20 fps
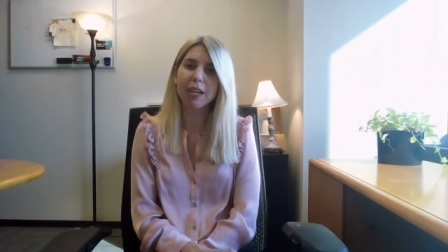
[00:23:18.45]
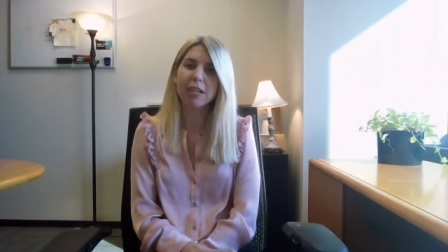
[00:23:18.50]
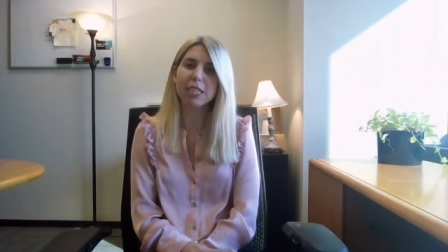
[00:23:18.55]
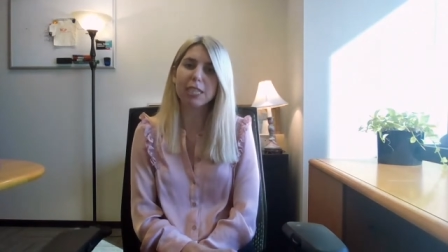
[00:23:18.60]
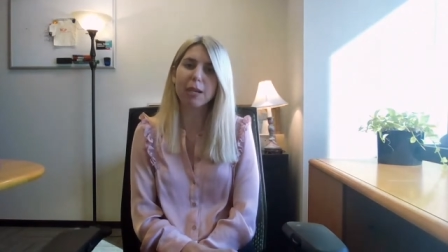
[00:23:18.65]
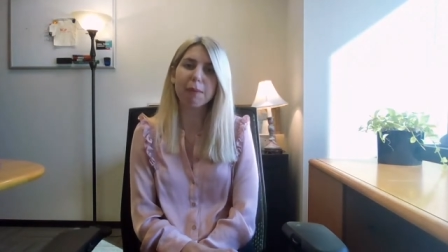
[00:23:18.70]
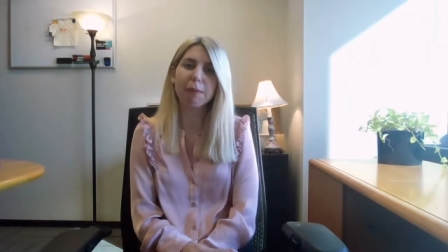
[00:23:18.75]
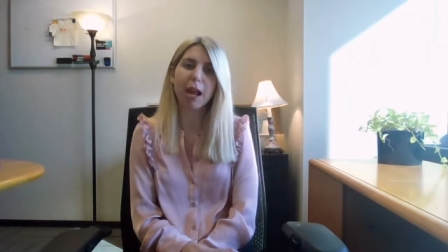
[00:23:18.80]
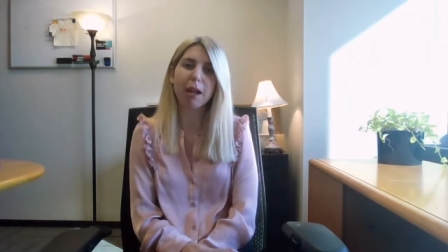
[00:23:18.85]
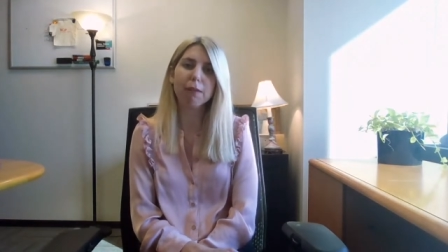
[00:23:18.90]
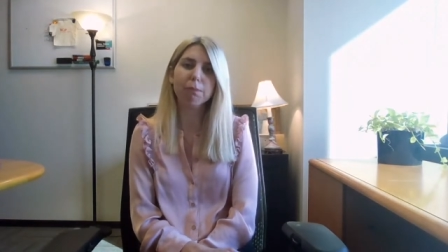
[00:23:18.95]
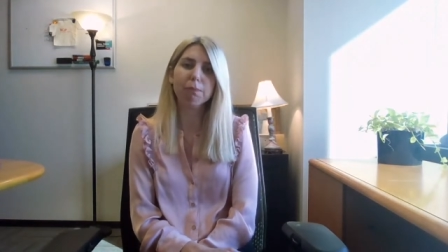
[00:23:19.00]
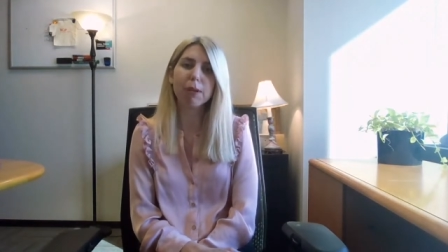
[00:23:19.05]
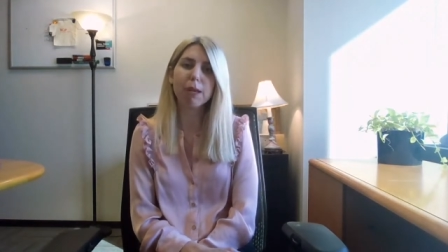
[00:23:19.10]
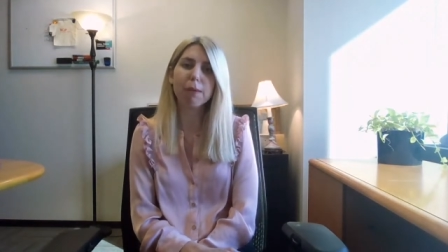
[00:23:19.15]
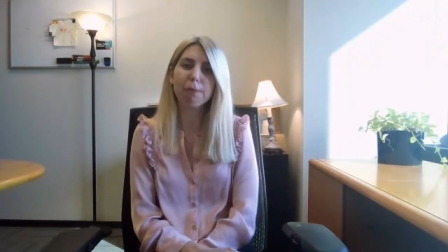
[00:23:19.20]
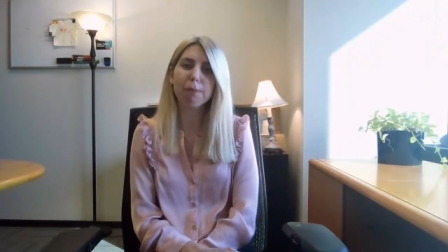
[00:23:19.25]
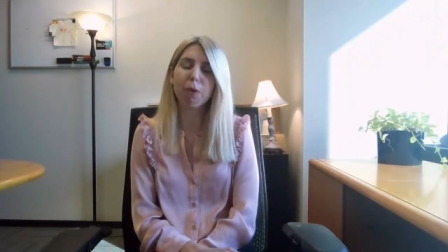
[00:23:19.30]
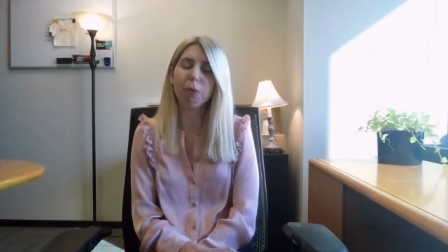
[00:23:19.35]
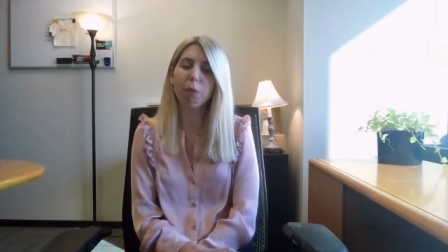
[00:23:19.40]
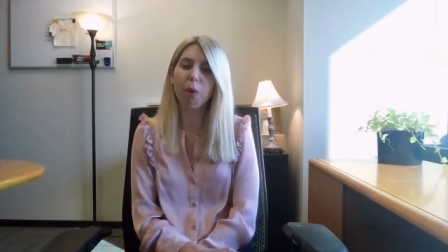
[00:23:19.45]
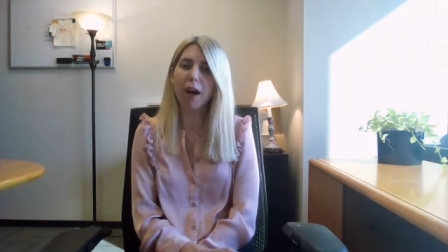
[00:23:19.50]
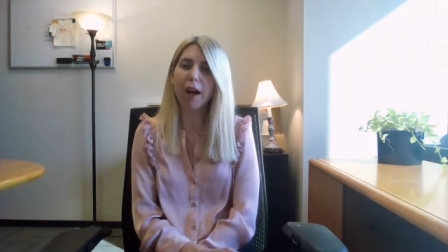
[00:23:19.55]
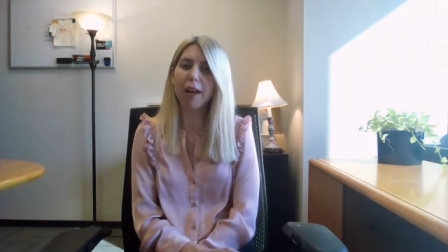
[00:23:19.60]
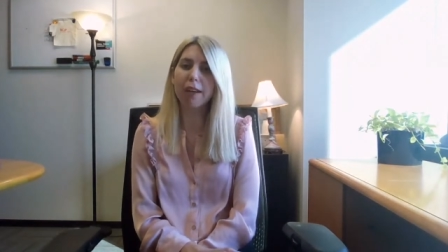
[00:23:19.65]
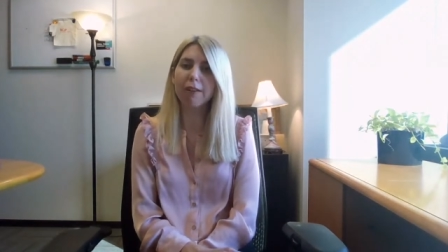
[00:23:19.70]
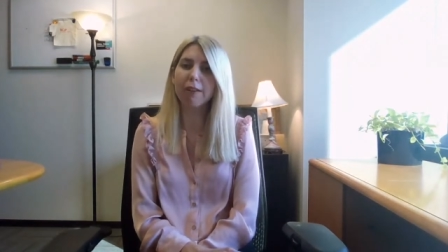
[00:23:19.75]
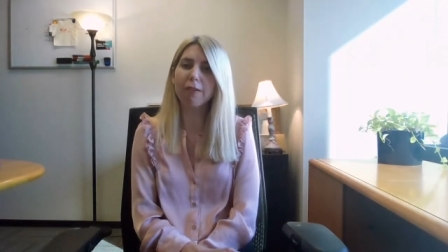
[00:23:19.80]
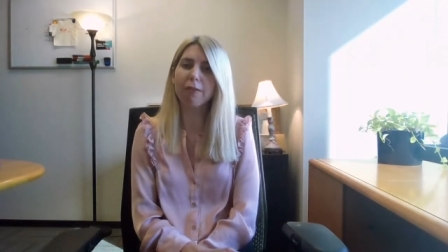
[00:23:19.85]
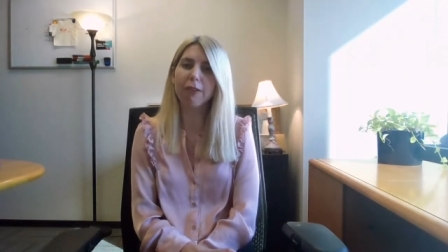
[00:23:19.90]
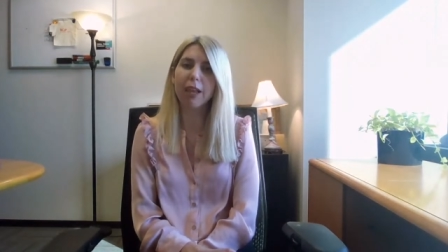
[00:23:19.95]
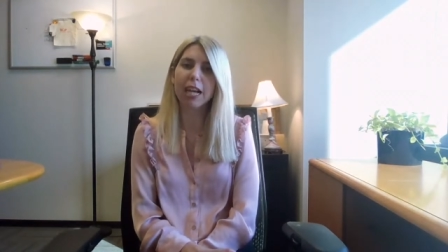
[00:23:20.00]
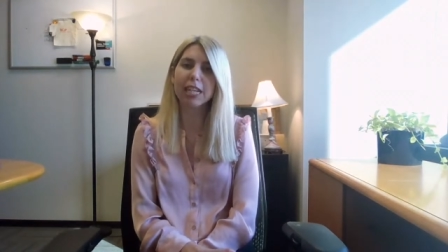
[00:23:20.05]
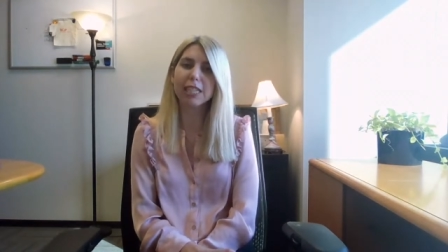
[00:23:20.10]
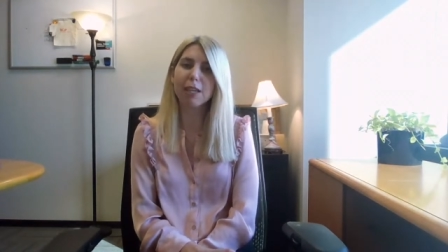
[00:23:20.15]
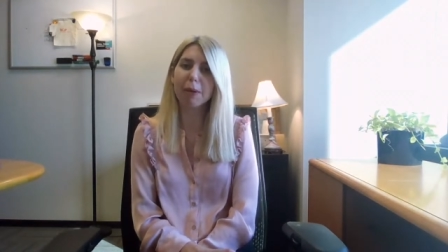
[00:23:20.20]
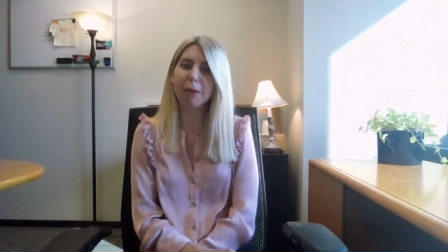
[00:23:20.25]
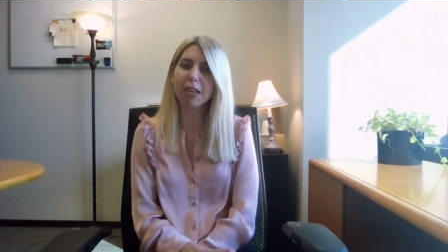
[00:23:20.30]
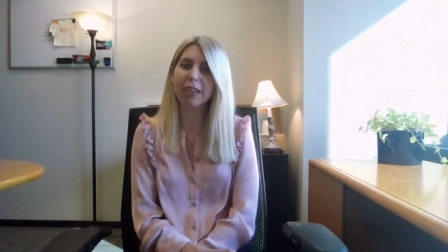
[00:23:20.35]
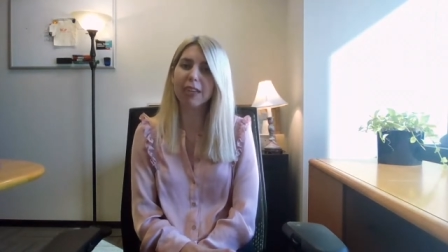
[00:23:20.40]
Sometimes people want
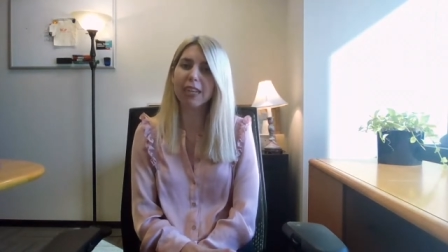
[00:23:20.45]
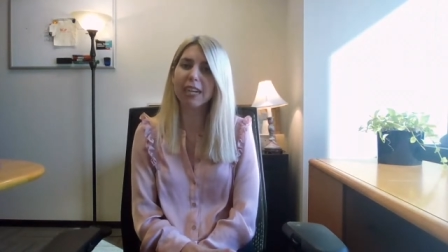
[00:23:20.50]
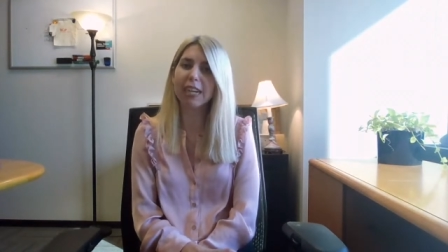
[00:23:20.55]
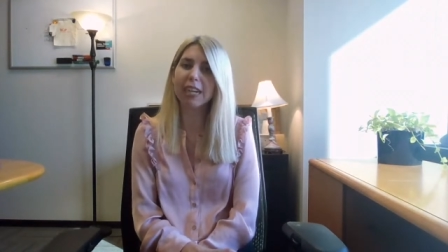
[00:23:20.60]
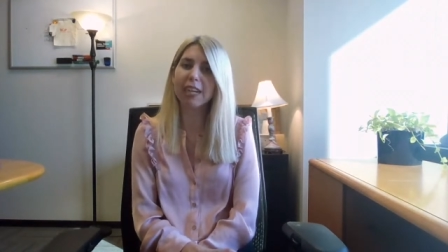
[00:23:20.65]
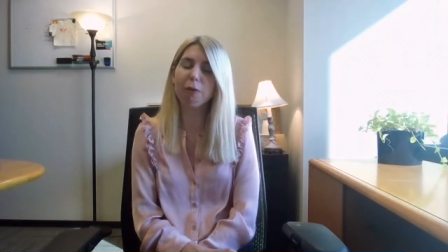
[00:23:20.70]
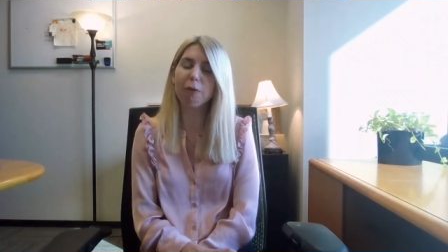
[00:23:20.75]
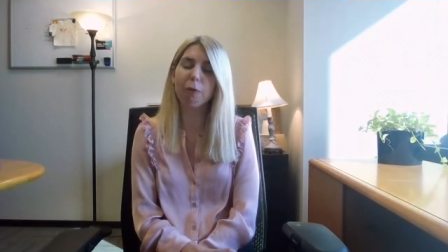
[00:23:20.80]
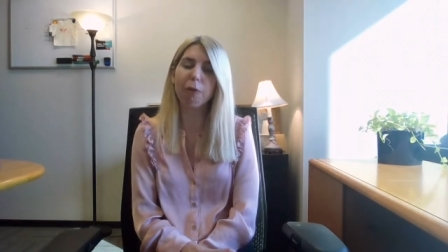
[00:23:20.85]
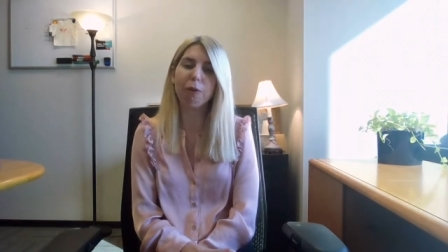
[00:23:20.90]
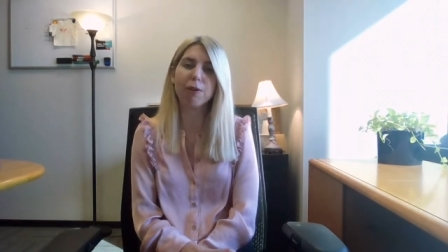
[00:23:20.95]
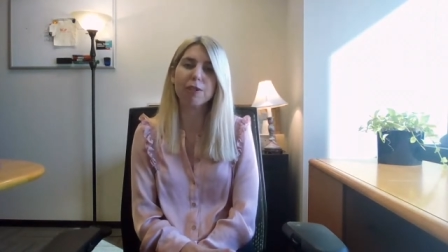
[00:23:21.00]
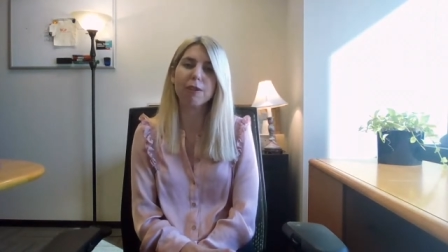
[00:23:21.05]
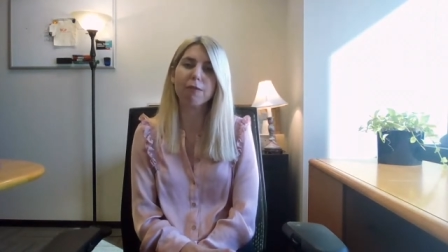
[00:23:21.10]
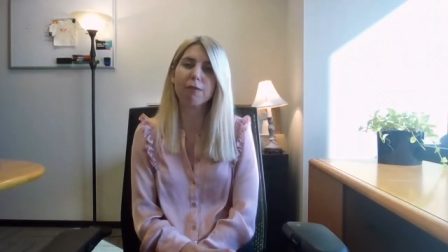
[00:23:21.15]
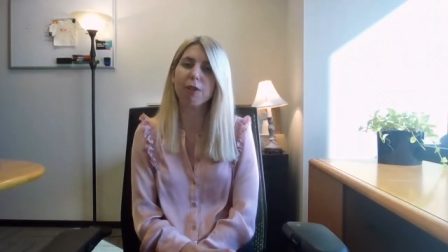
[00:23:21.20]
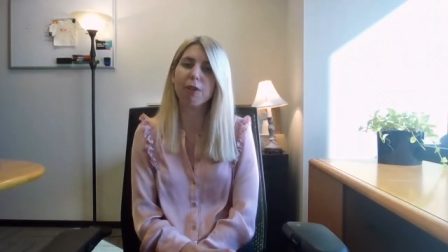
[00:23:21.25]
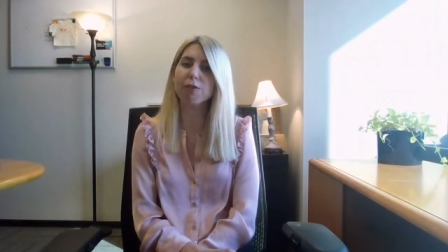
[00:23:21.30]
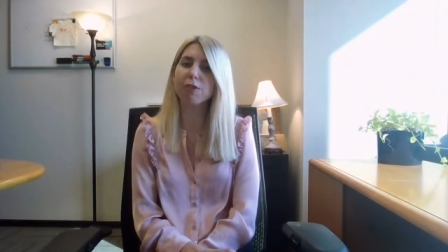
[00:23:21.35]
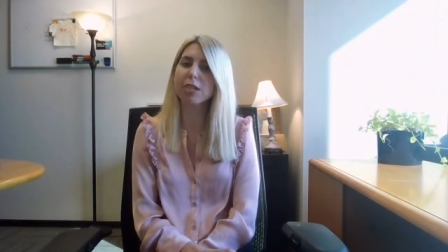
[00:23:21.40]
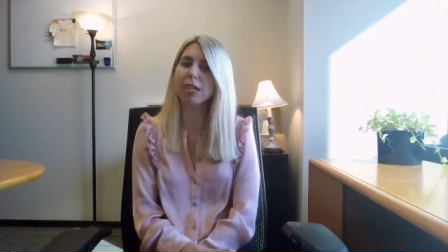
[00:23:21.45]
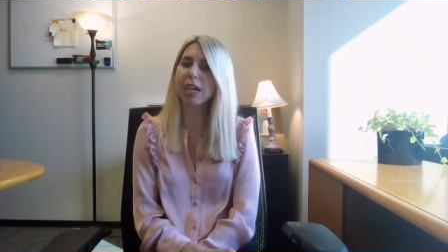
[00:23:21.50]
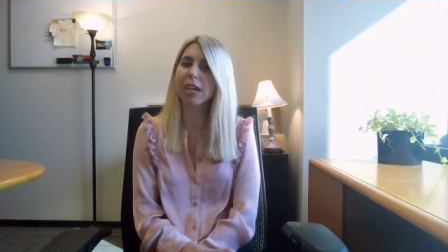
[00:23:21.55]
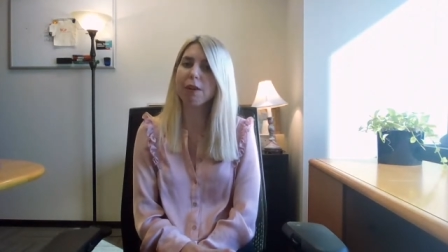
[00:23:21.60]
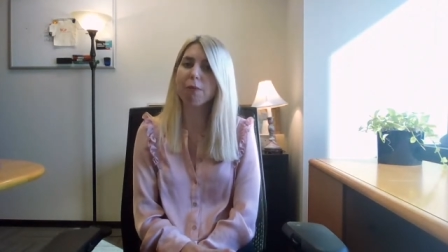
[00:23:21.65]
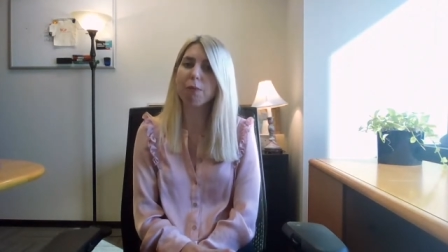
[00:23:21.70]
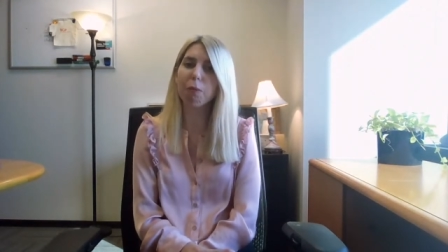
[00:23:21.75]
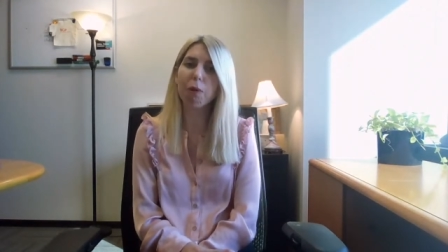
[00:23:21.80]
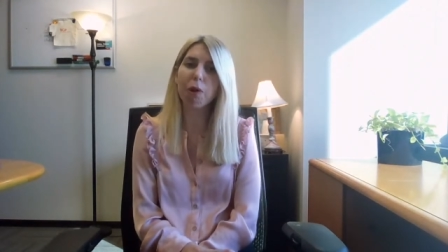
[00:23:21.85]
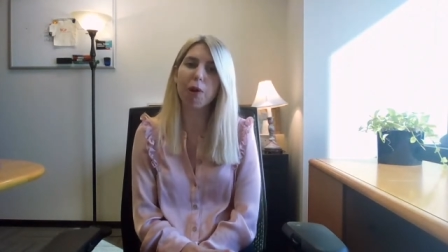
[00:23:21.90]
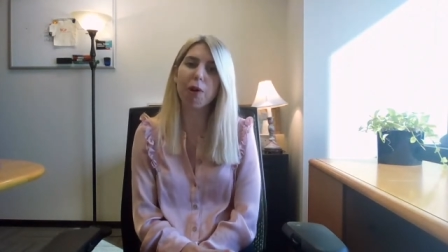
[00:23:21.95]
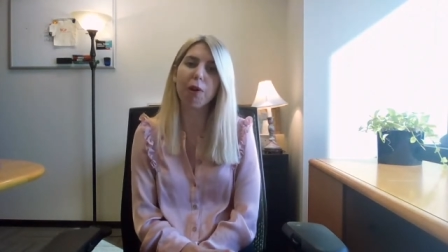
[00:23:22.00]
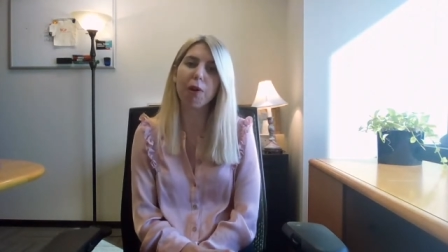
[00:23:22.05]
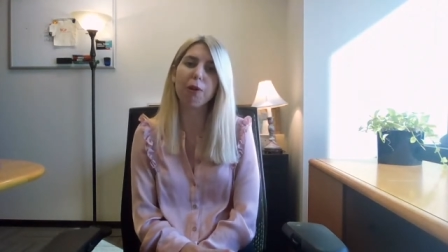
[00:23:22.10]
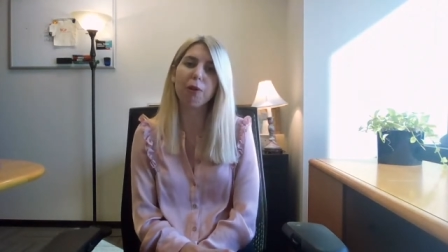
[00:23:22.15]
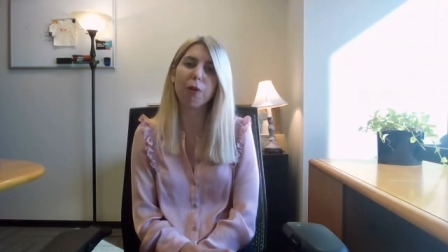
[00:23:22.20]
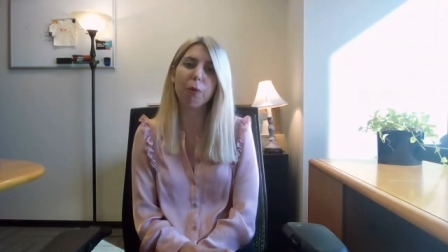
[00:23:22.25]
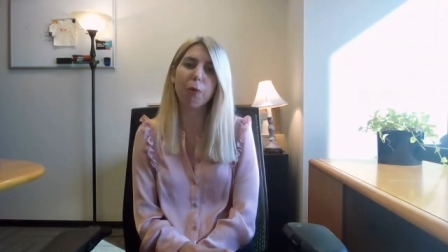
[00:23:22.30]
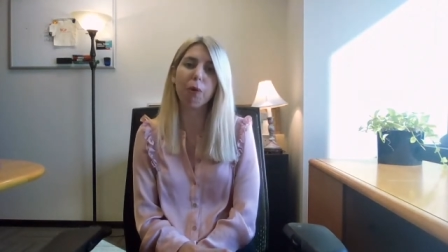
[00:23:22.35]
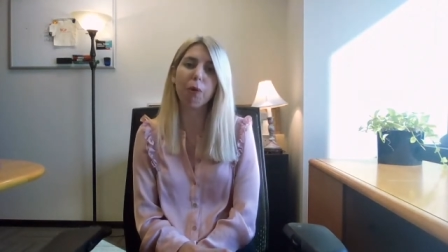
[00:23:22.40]
flexibility or diversity of work,
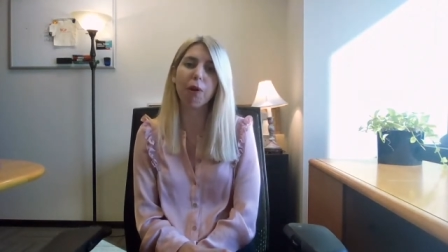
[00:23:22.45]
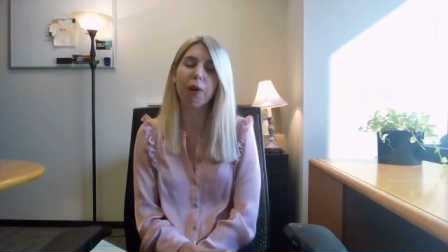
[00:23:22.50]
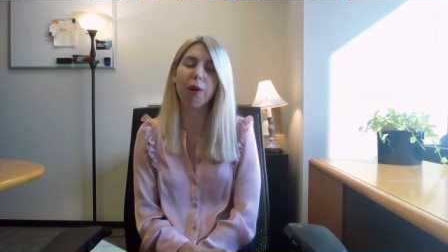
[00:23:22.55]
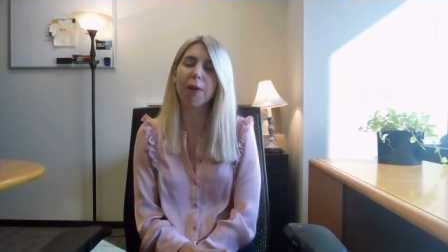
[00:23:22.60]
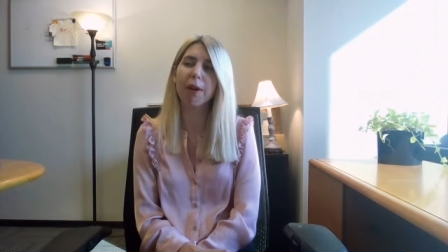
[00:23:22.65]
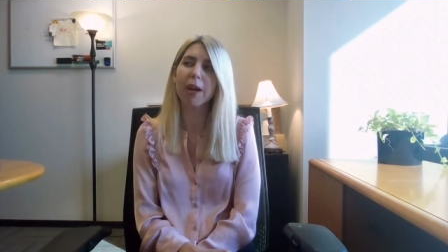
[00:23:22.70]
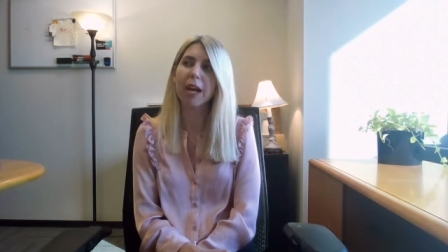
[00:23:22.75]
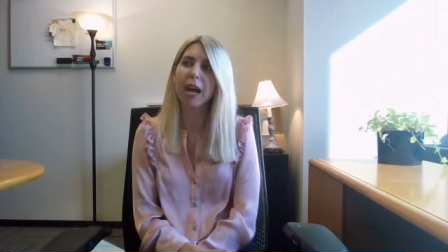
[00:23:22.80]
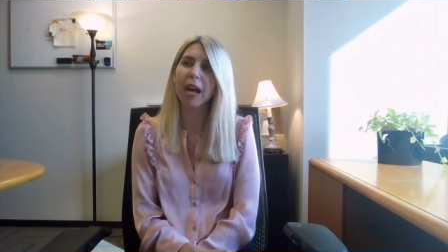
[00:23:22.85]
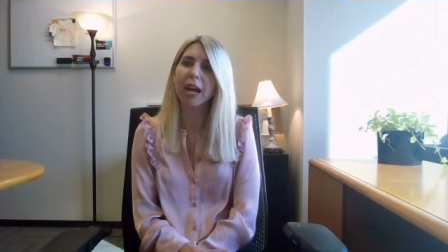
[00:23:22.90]
or